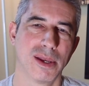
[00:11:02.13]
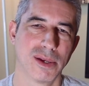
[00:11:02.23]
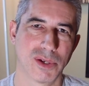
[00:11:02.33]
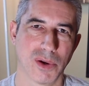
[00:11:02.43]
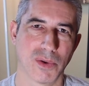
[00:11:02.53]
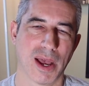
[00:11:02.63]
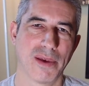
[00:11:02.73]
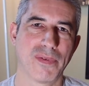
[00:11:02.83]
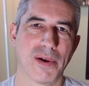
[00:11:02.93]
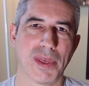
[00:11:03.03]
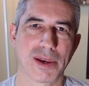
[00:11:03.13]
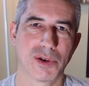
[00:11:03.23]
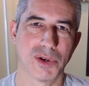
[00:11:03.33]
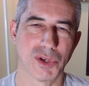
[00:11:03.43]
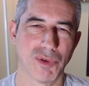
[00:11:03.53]
So I found that
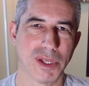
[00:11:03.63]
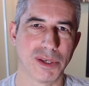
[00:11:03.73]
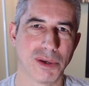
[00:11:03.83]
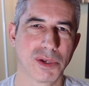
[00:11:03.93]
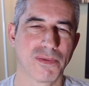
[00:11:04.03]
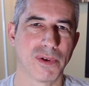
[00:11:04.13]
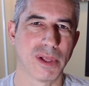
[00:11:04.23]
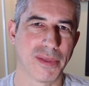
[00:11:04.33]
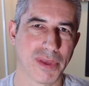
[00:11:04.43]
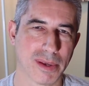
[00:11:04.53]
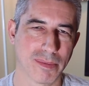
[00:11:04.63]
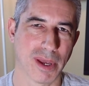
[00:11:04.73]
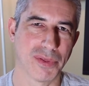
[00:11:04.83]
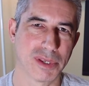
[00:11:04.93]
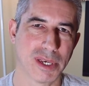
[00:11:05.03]
course really useful, and
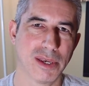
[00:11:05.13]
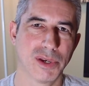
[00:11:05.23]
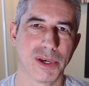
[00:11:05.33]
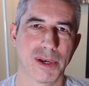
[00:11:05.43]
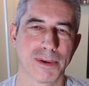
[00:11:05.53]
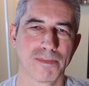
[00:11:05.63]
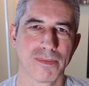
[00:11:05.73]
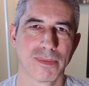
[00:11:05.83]
the teacher